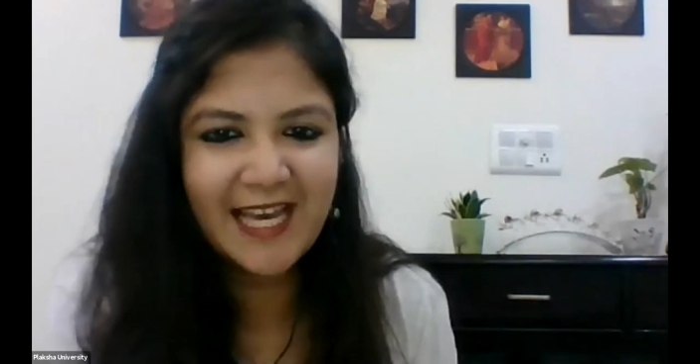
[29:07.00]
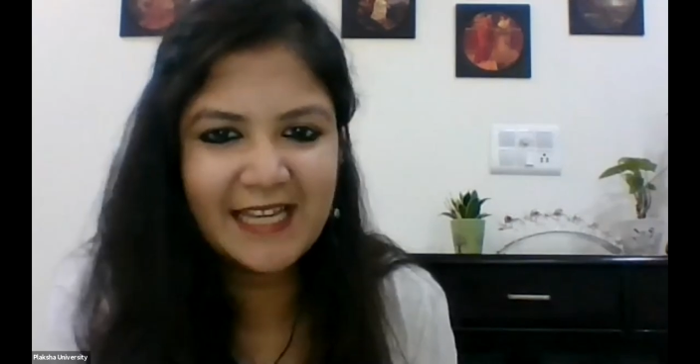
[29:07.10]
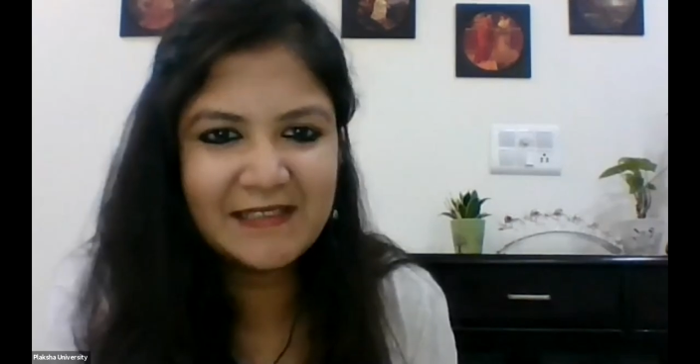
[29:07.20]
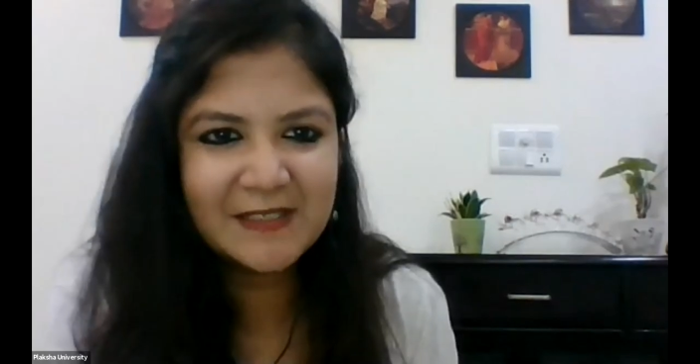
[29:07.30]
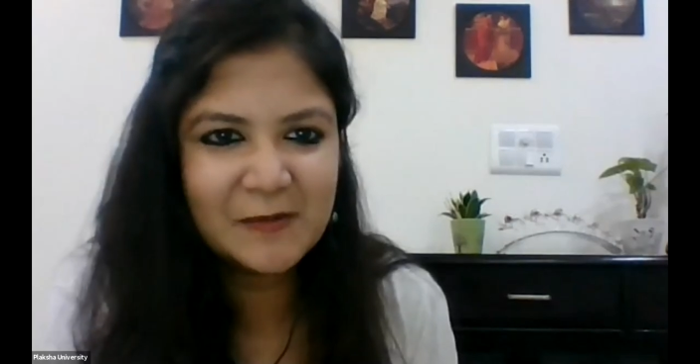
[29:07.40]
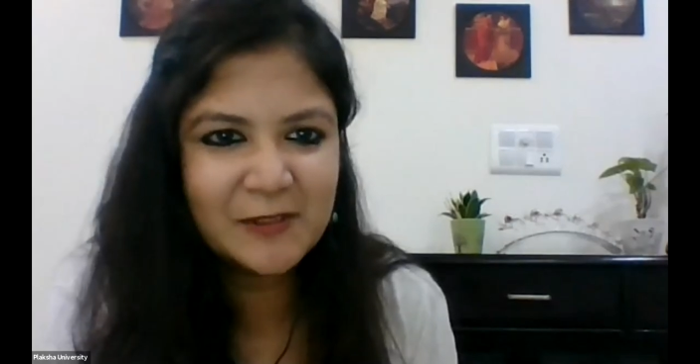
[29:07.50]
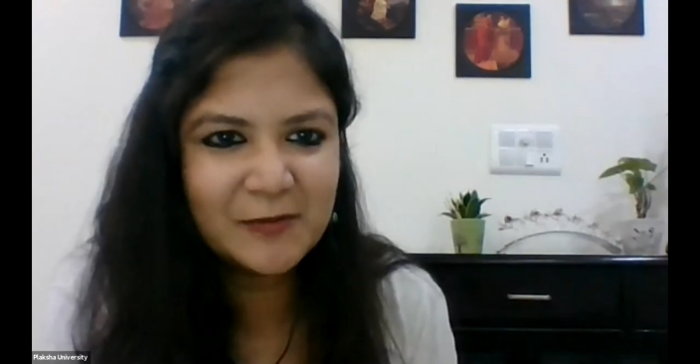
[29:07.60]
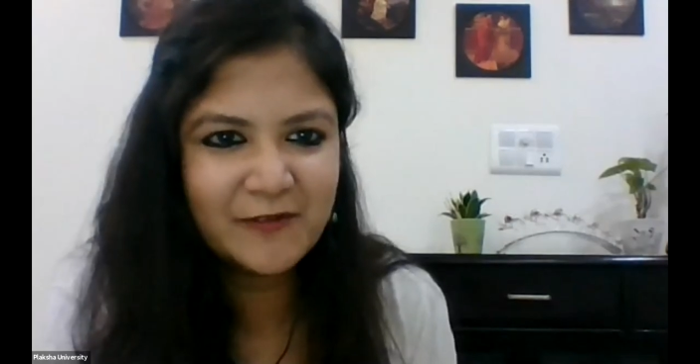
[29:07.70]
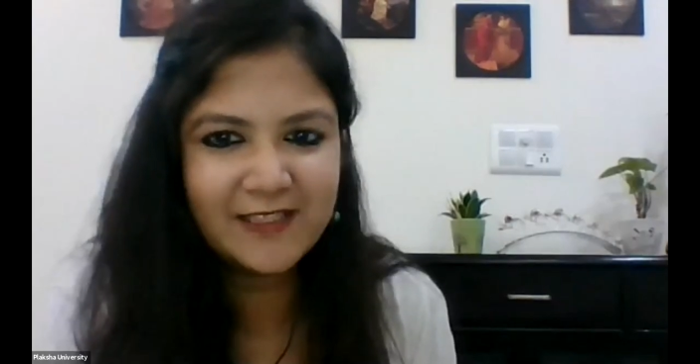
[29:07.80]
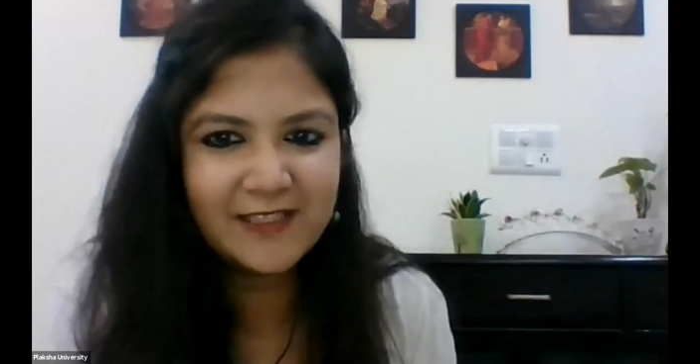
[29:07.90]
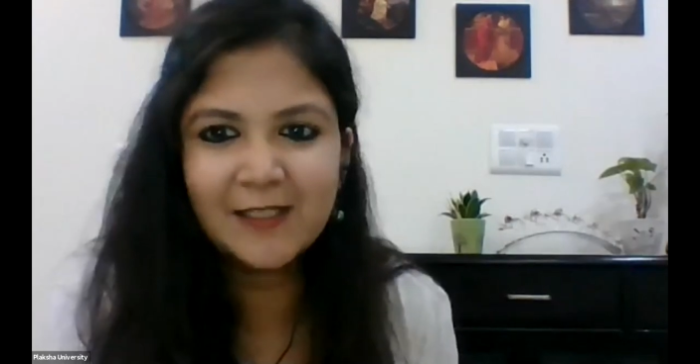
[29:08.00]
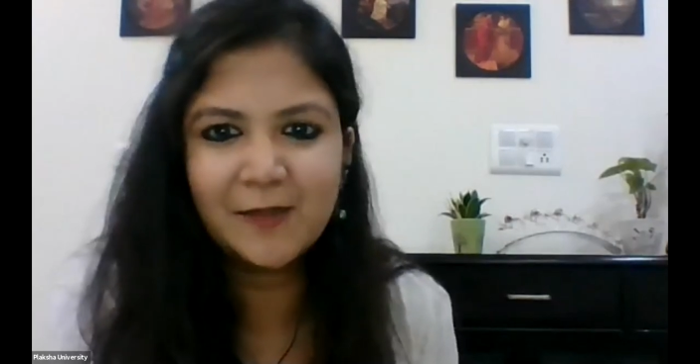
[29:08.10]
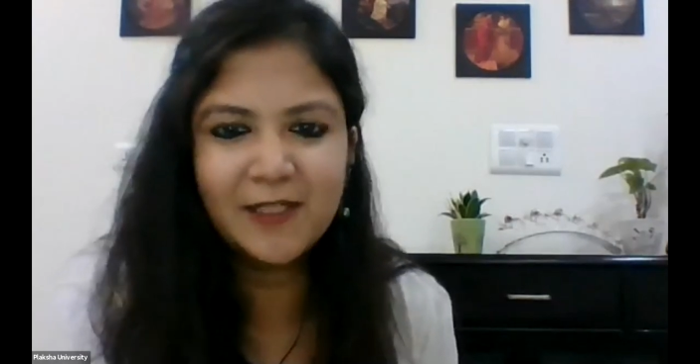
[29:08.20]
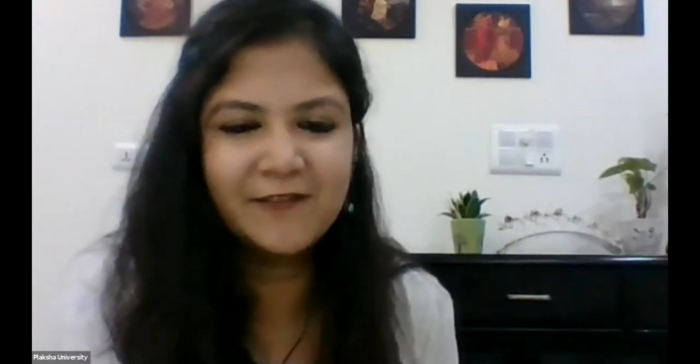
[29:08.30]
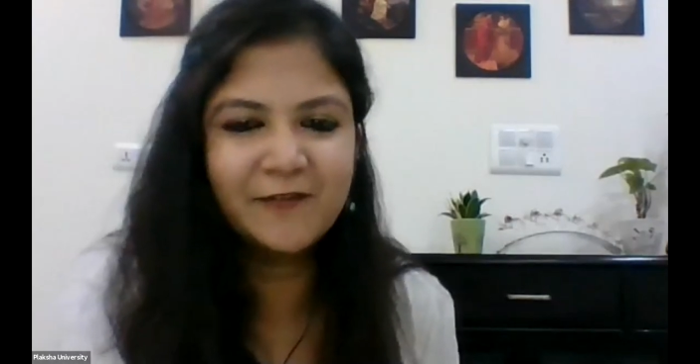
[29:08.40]
Thank you so much, Professor
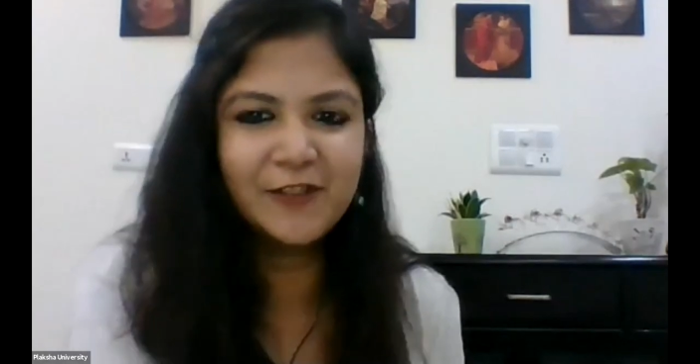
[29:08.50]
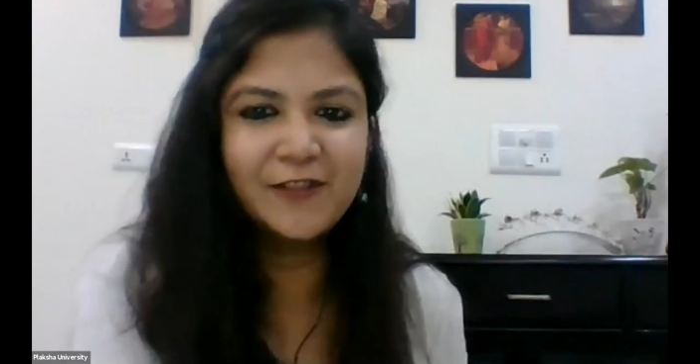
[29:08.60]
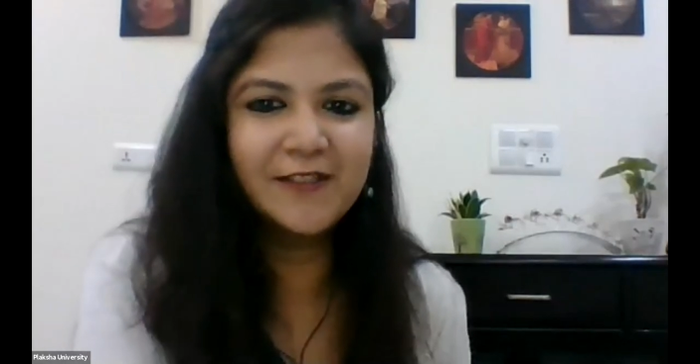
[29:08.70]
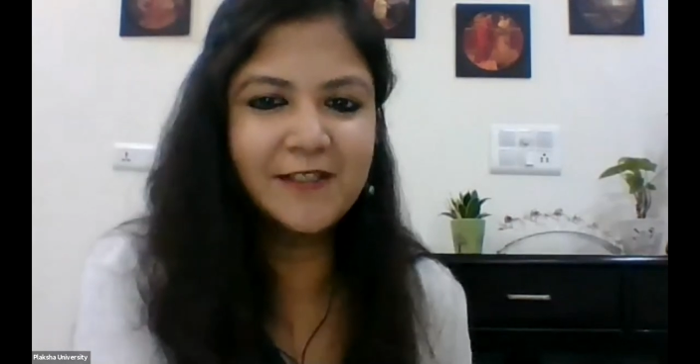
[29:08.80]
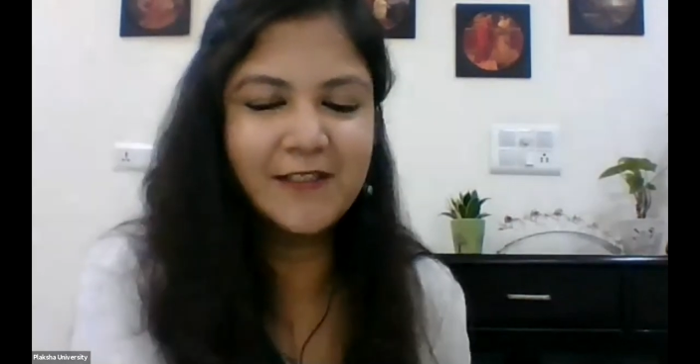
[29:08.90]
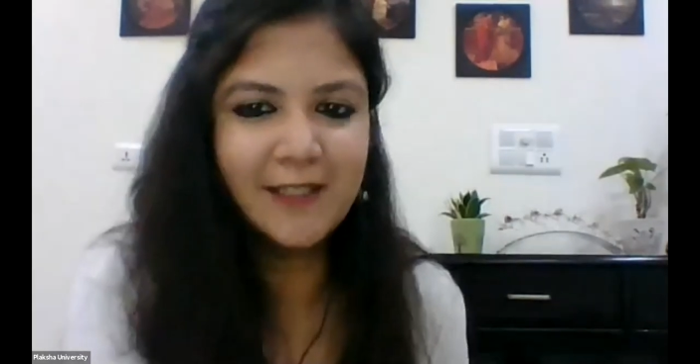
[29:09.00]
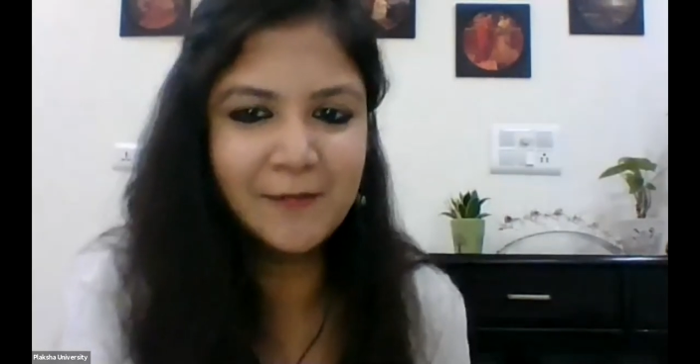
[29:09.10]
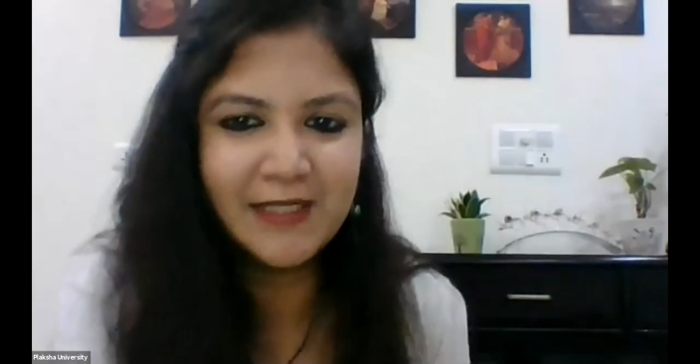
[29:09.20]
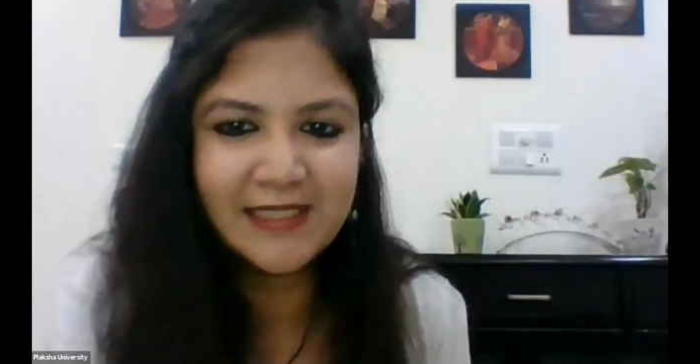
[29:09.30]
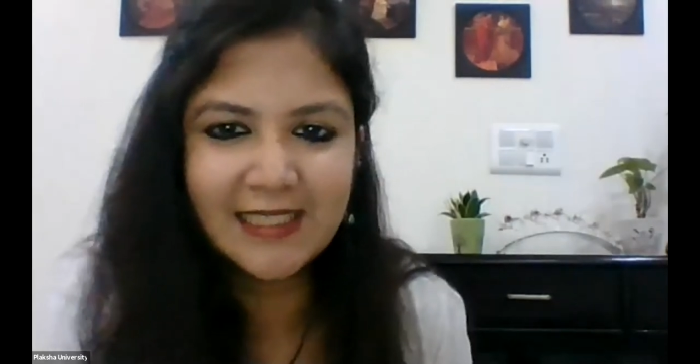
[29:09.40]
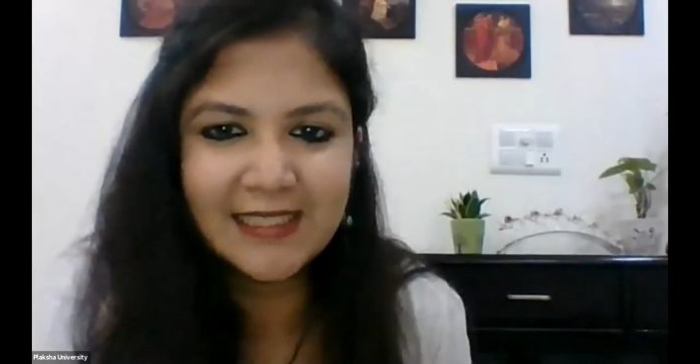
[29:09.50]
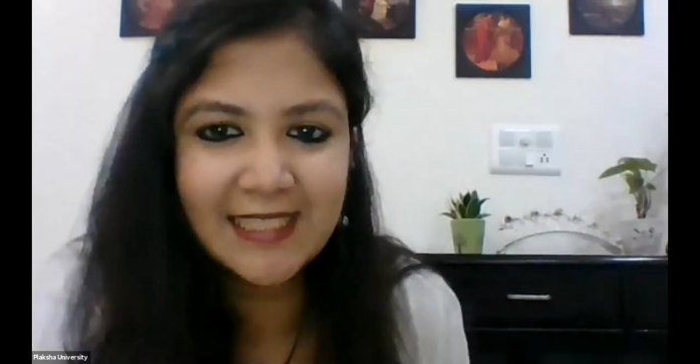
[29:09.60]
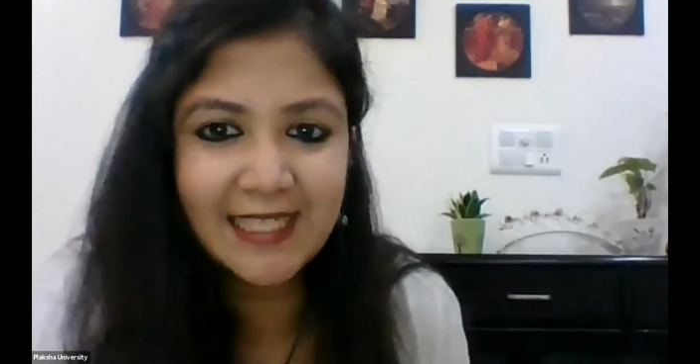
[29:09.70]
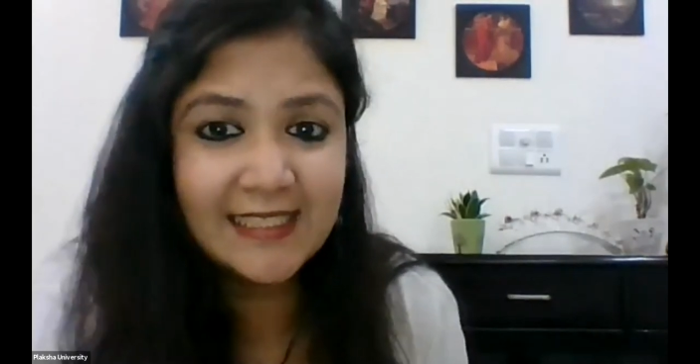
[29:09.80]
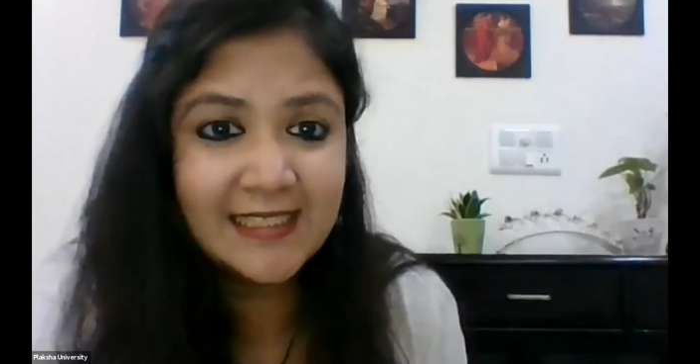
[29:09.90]
Sarma, for your amazing
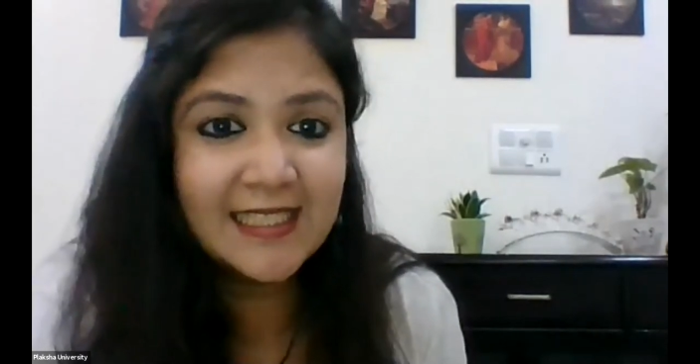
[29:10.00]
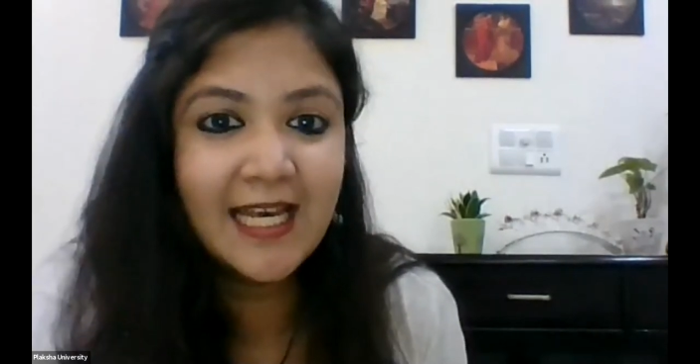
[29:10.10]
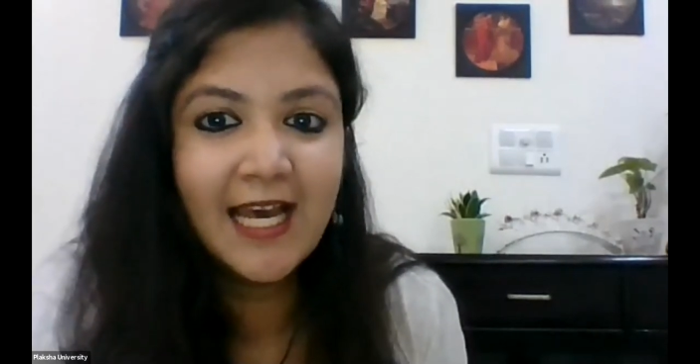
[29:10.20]
insights.